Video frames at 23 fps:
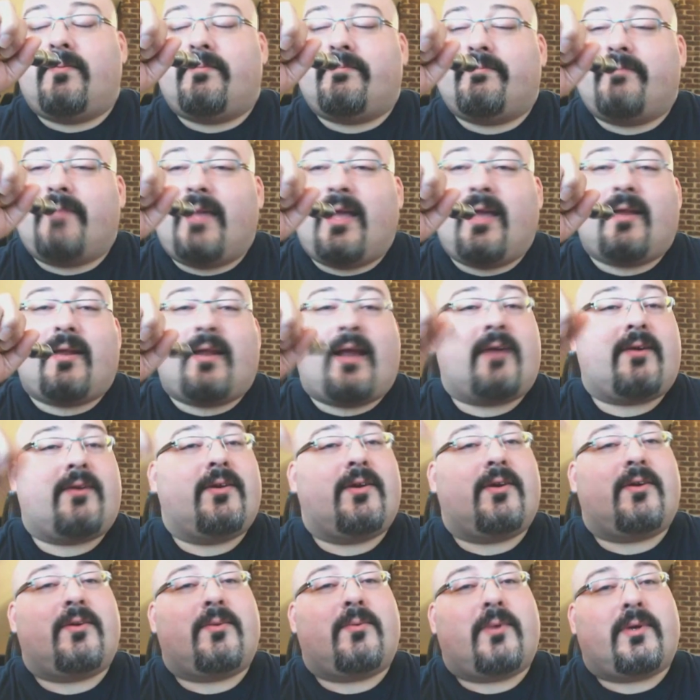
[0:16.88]
man, I couldn't
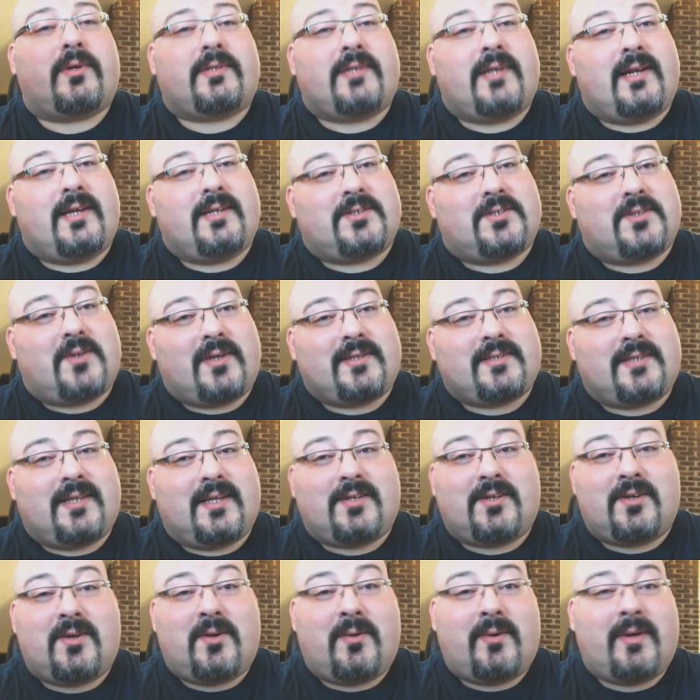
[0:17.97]
go to work today, so I said,
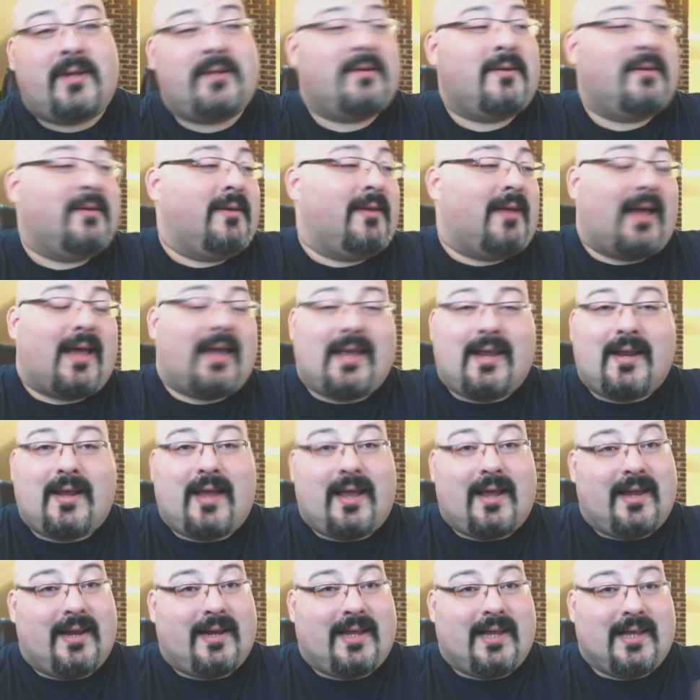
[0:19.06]
you know what? I
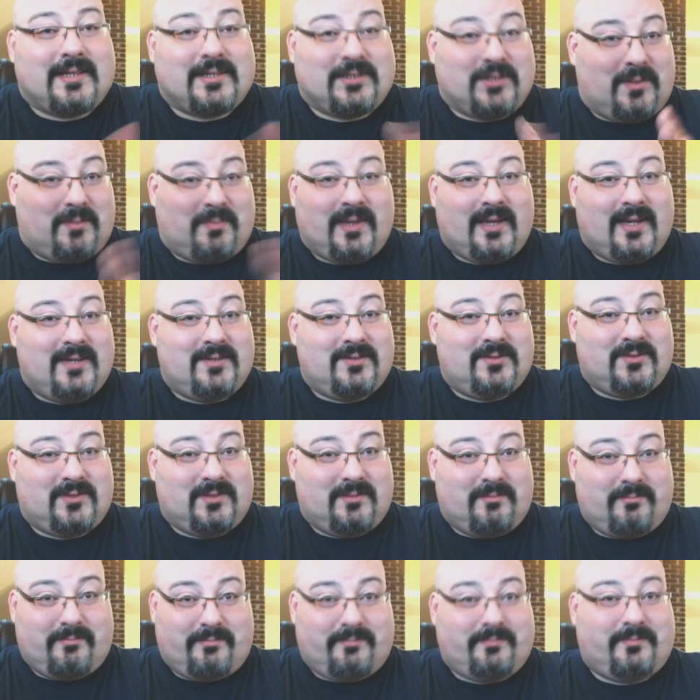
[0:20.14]
gotta catch up. I gotta do
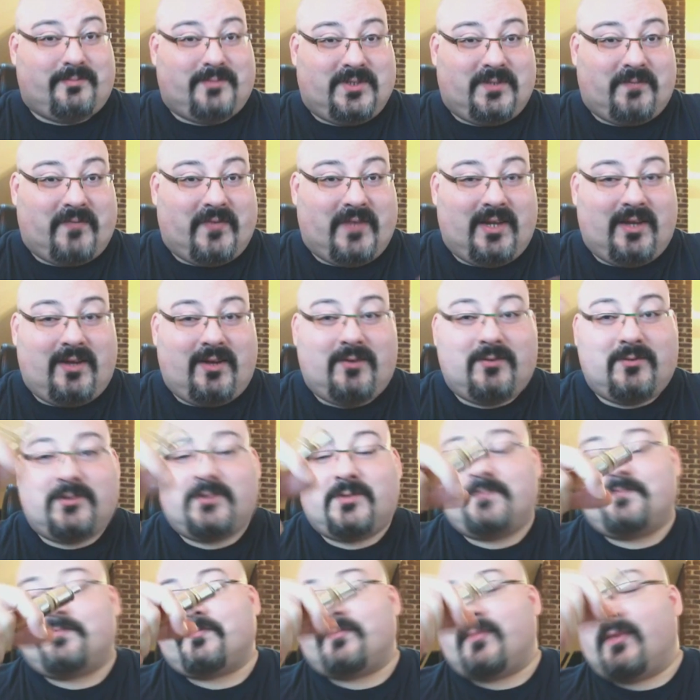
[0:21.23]
some videos,
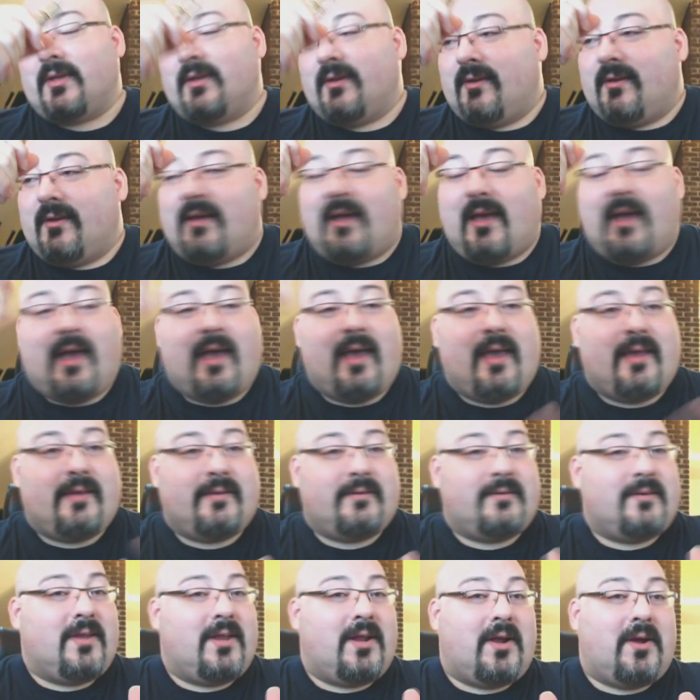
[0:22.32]
and
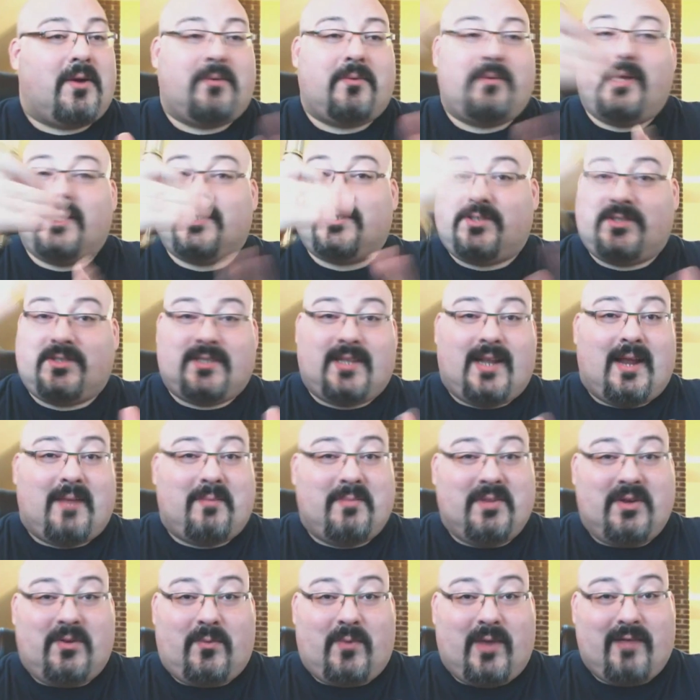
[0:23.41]
you know, it's just that I've
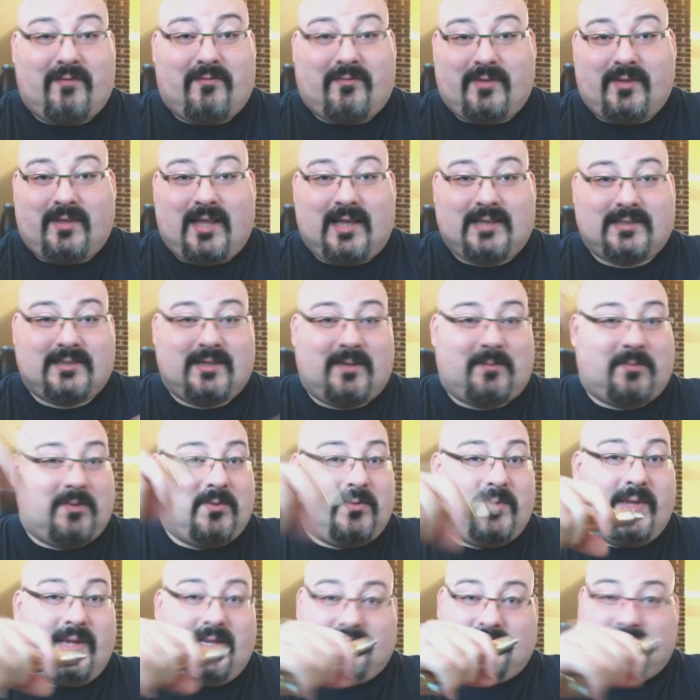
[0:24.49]
been away for the last couple of
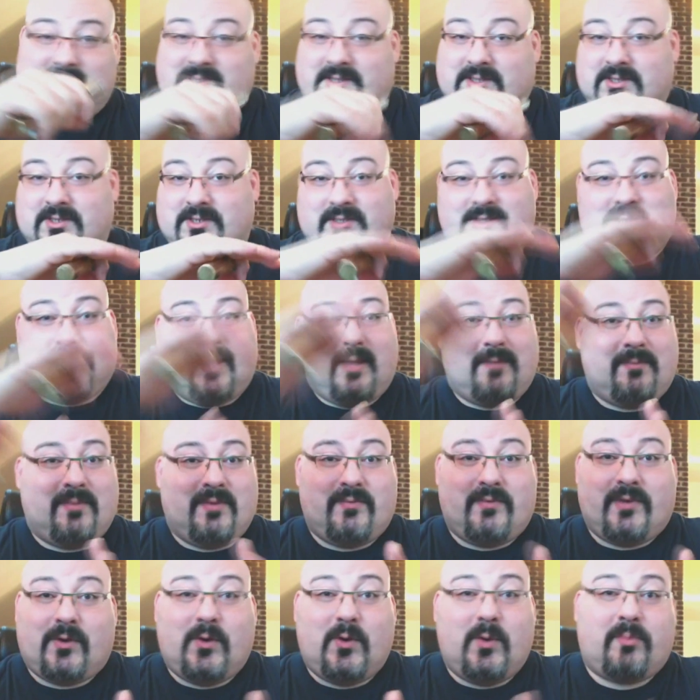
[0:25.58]
weeks. It's just I've been
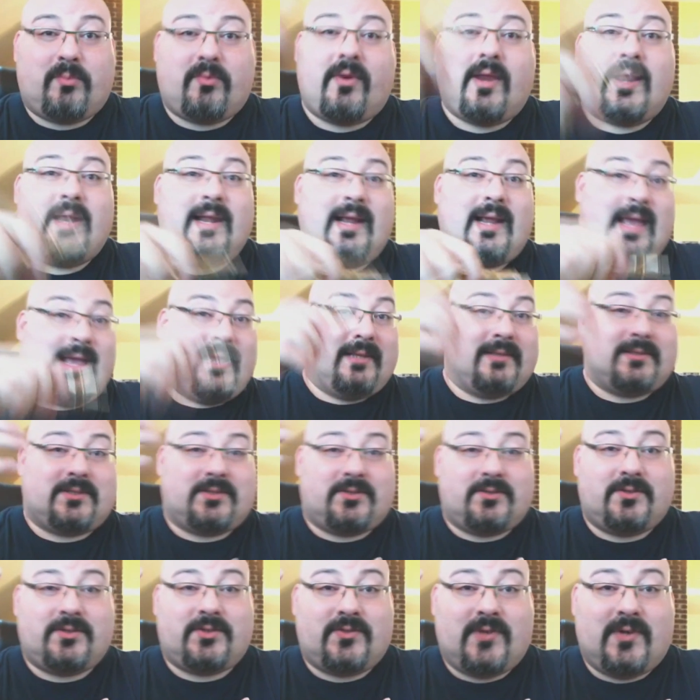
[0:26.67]
recuperating. I had
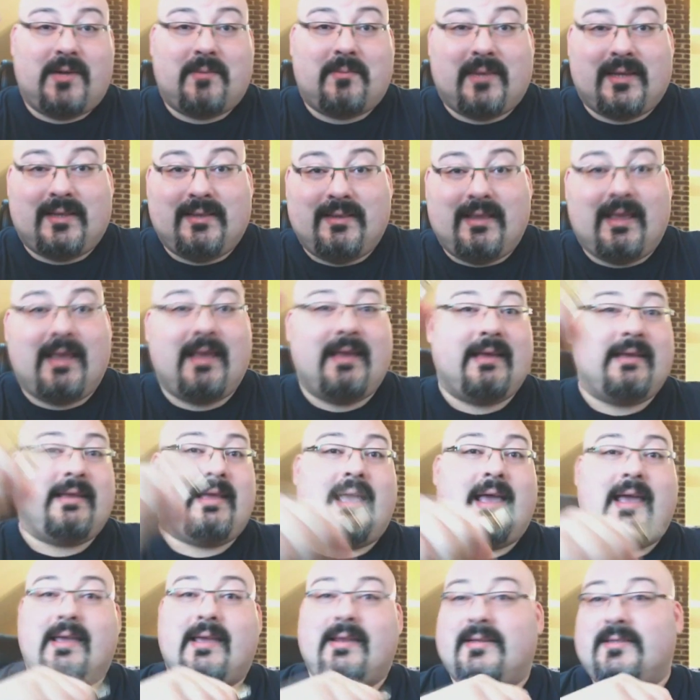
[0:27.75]
surgery on my leg,
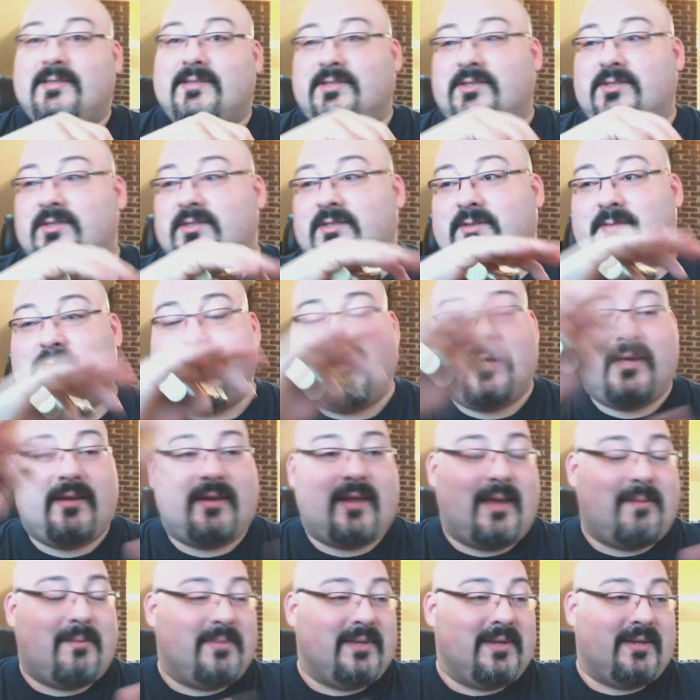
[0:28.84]
and it's just been
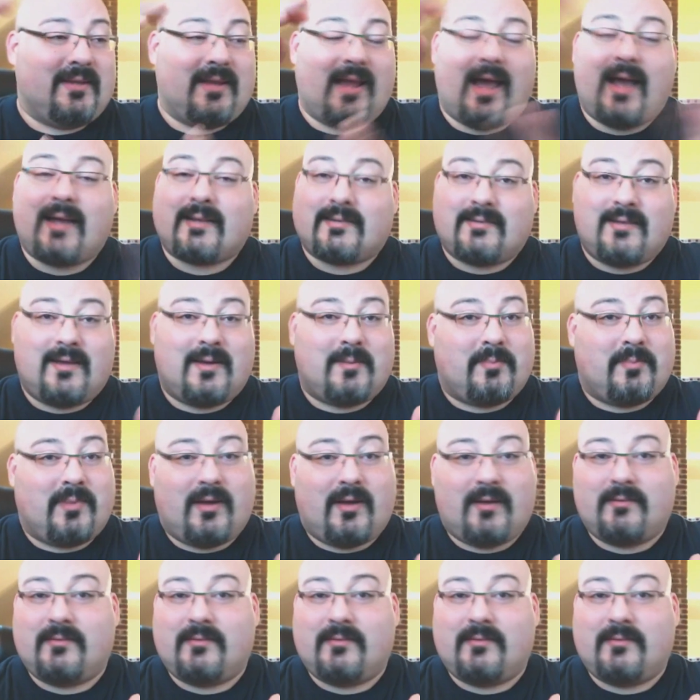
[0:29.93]
I've been knocked up on